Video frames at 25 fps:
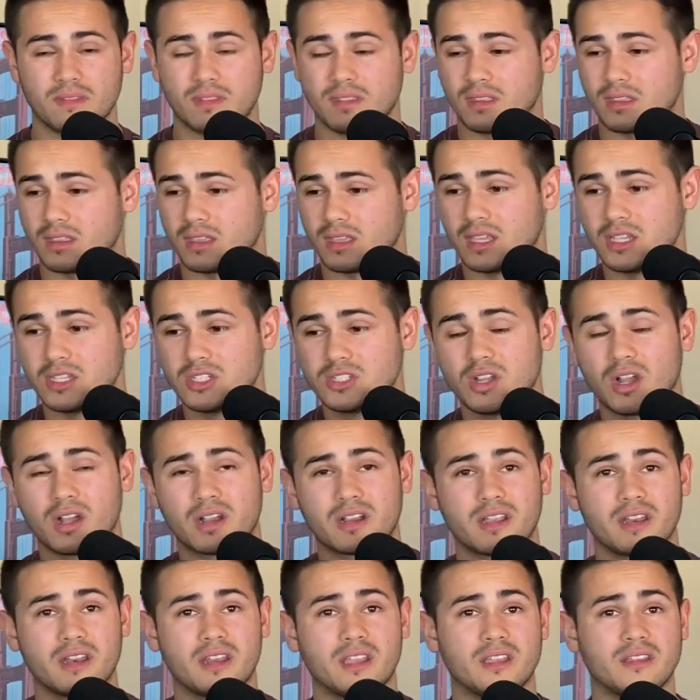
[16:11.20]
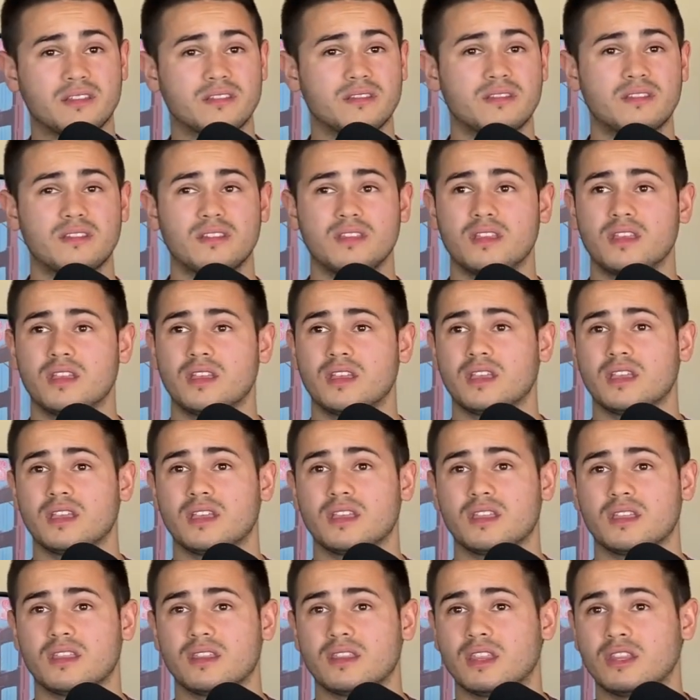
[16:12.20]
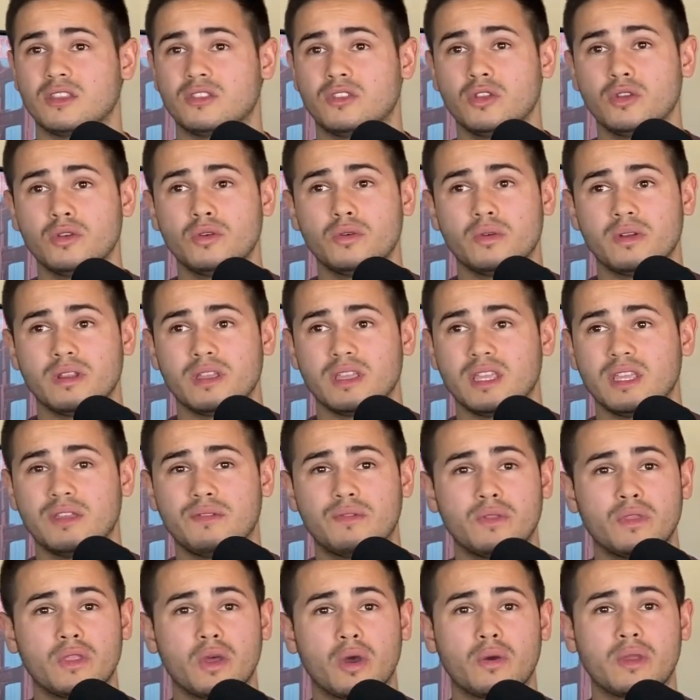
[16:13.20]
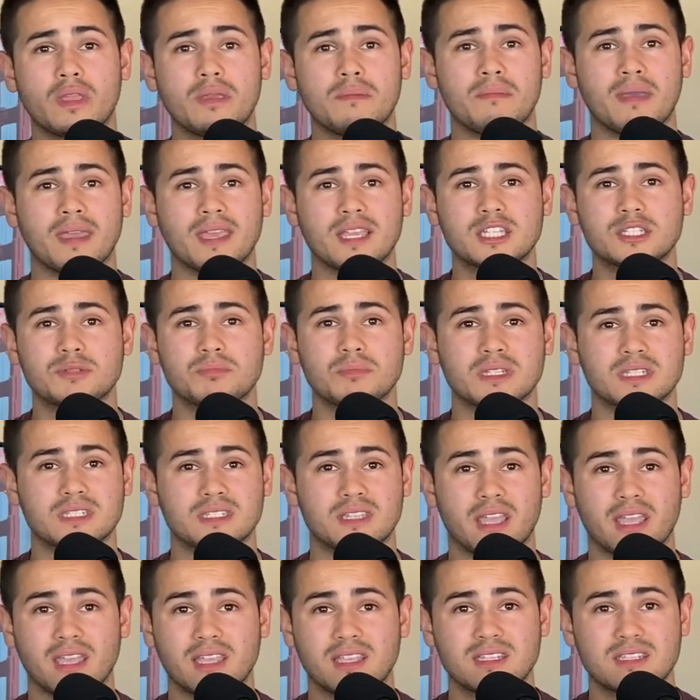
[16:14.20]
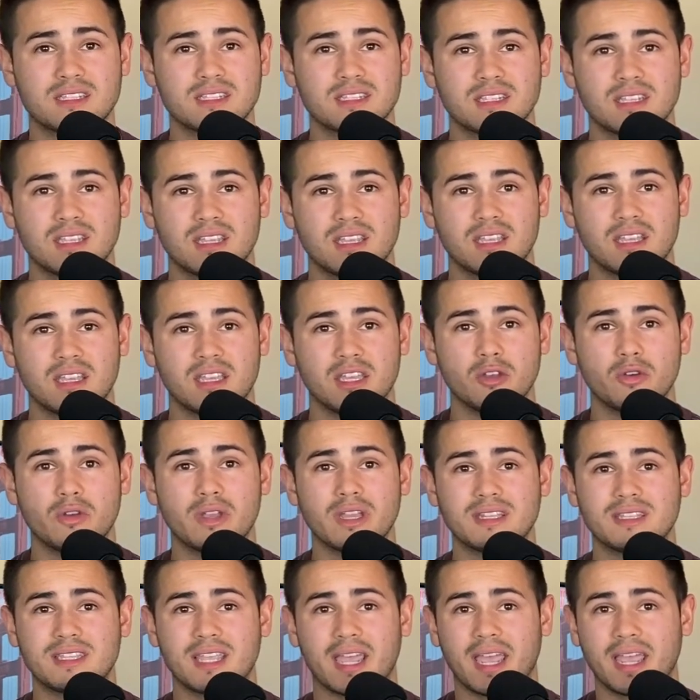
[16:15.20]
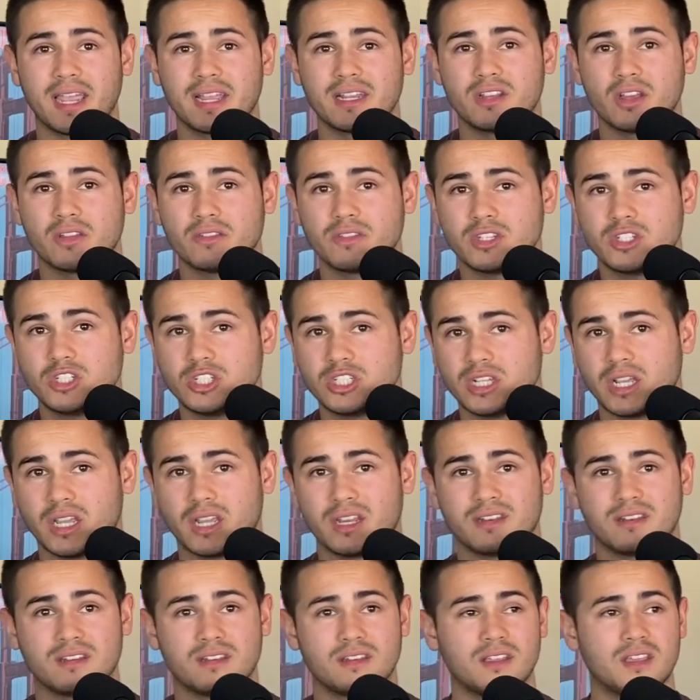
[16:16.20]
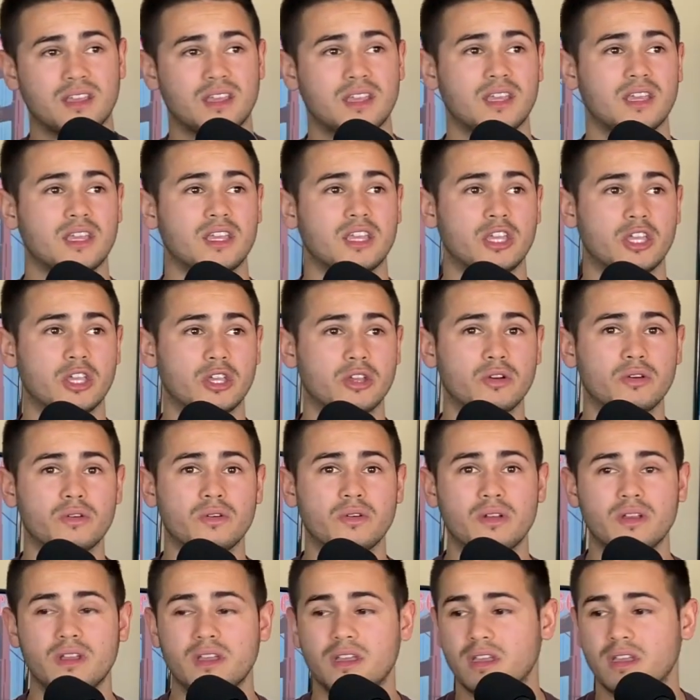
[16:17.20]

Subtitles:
he's not going to, the dude, even though he makes mistakes, he'll get tagged on the chin. He'll